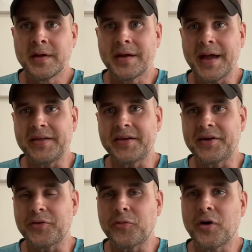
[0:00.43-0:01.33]
Hey
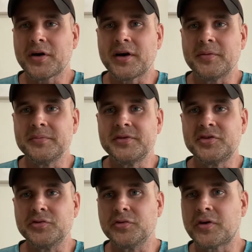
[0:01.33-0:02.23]
there, welcome
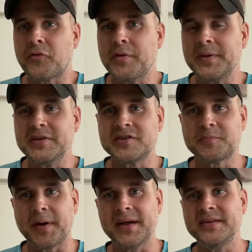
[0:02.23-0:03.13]
to Caribbean
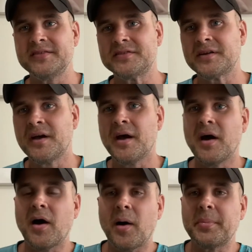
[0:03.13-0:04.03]
Spice.
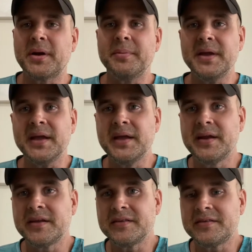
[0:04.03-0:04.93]
I'm gonna be
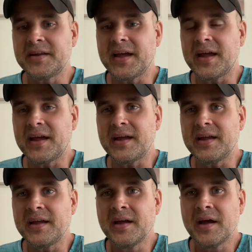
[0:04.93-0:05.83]
eating
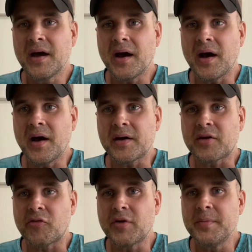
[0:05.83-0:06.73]
today uh,
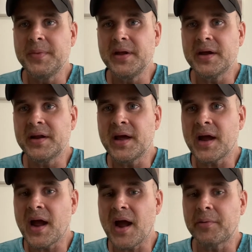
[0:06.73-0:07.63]
Caribbean
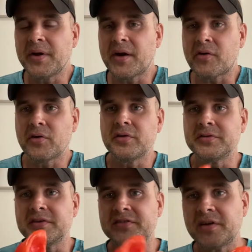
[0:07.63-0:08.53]
habanero.
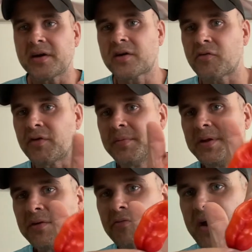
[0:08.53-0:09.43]
This uh,
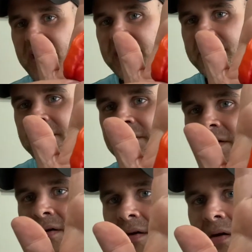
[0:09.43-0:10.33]
Caribbean red
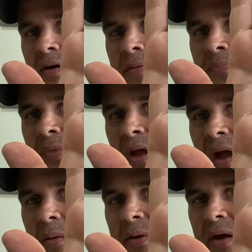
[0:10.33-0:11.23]

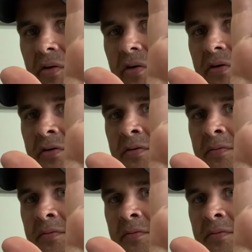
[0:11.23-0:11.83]
habanero.